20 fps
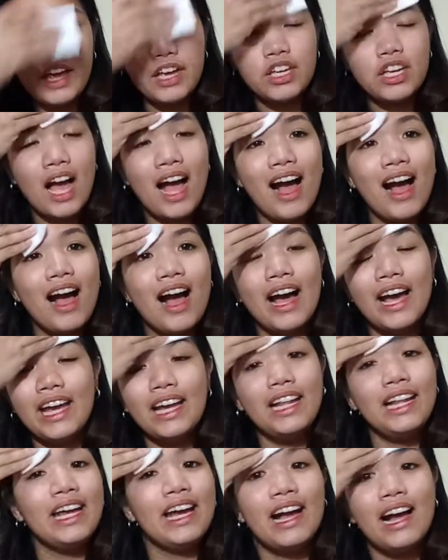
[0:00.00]

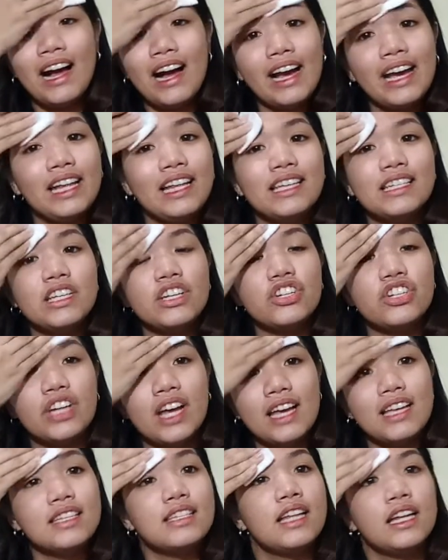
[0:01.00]
highly
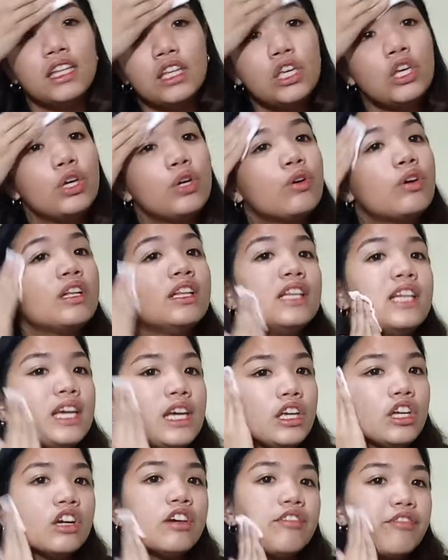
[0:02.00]
suggest that you
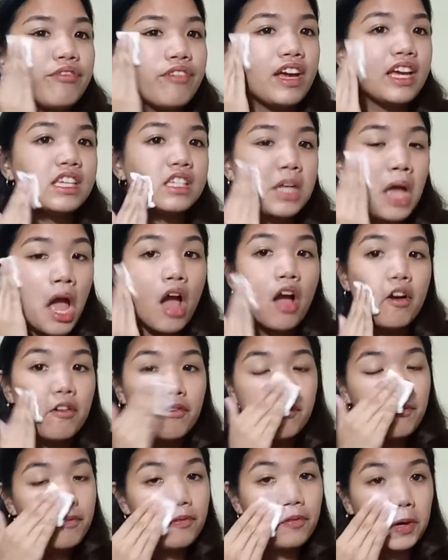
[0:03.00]
clean your face
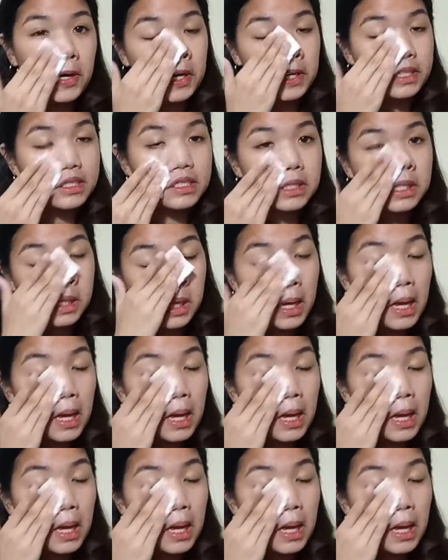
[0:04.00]
first,